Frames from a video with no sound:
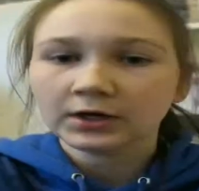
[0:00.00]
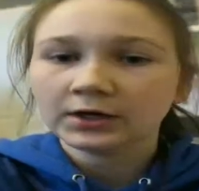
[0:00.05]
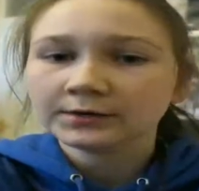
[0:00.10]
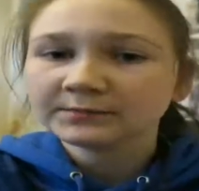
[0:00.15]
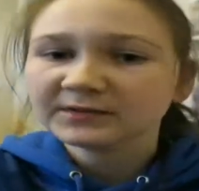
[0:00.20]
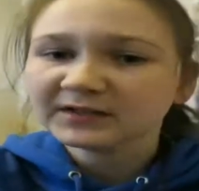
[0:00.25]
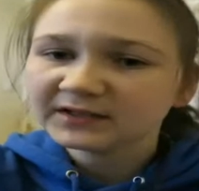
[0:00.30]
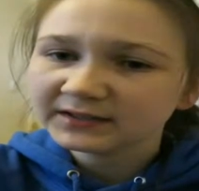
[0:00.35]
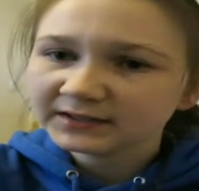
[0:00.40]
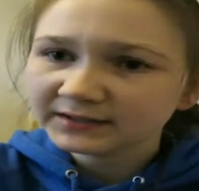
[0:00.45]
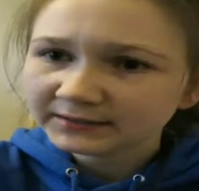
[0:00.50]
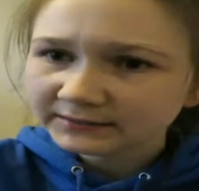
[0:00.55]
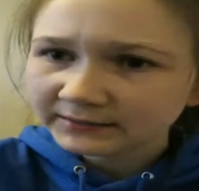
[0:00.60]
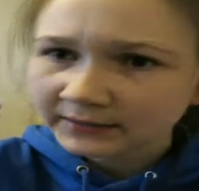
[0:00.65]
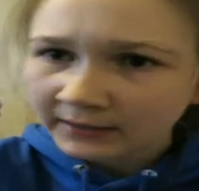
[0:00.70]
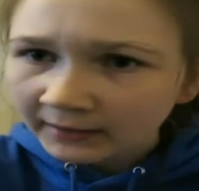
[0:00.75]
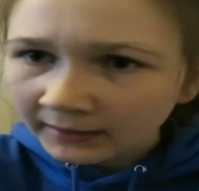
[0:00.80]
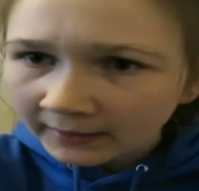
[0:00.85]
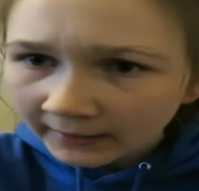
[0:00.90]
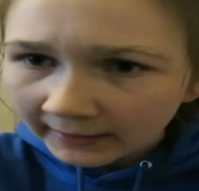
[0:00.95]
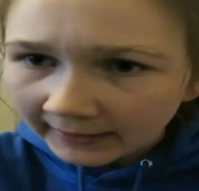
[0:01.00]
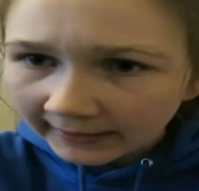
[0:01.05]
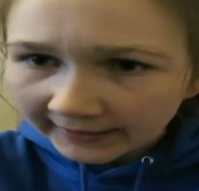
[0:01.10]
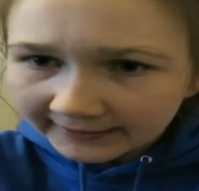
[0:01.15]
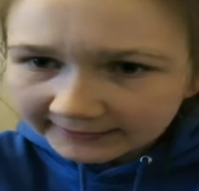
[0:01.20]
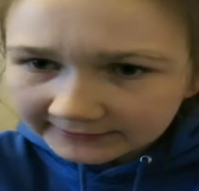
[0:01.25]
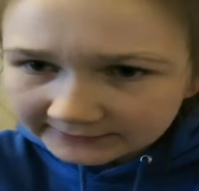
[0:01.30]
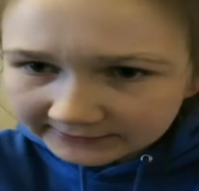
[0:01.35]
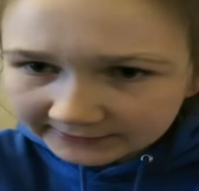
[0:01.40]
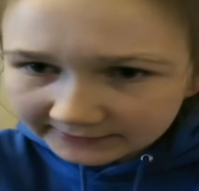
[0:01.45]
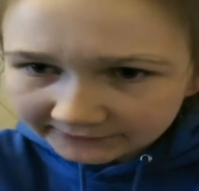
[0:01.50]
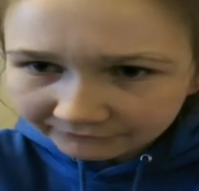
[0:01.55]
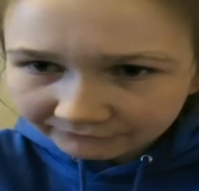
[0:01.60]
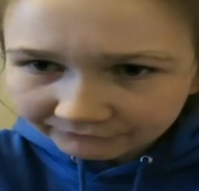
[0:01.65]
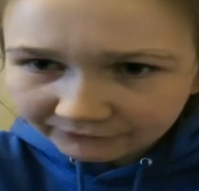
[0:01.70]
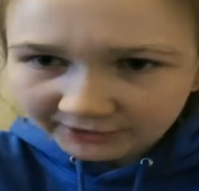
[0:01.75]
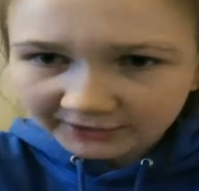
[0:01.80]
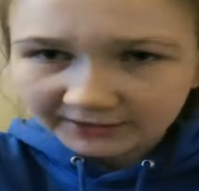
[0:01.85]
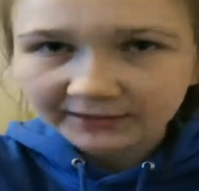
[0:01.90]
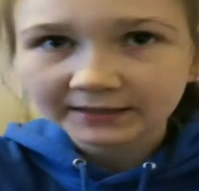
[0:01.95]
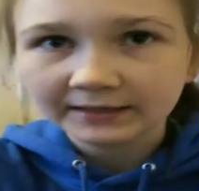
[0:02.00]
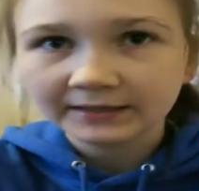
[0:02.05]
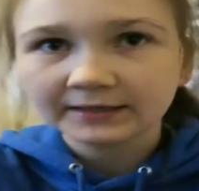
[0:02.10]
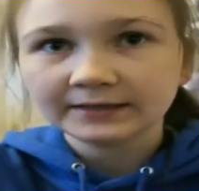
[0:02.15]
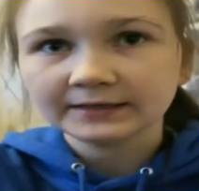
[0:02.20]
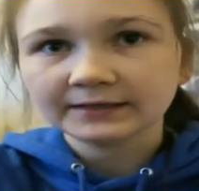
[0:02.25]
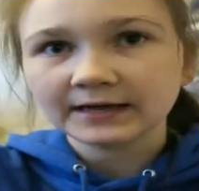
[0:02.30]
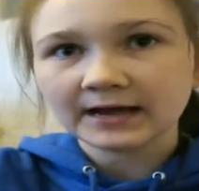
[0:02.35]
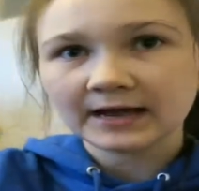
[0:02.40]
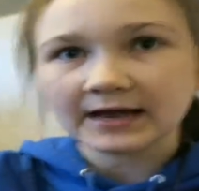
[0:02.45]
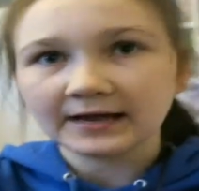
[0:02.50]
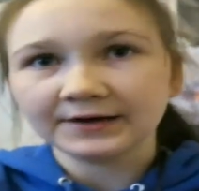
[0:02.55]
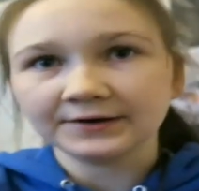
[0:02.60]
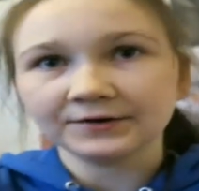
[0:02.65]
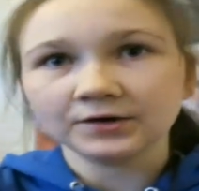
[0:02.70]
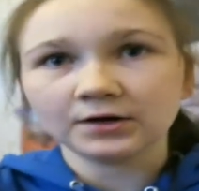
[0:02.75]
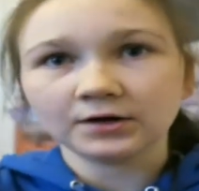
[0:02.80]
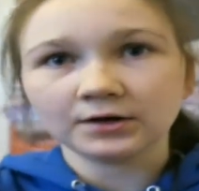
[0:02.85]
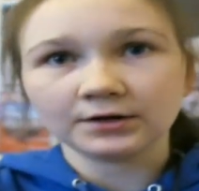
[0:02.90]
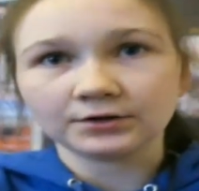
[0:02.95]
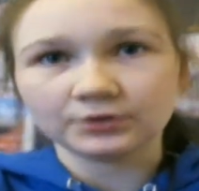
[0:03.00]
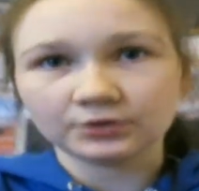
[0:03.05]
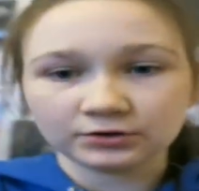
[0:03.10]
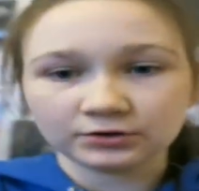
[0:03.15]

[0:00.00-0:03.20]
Time is 18.50, and I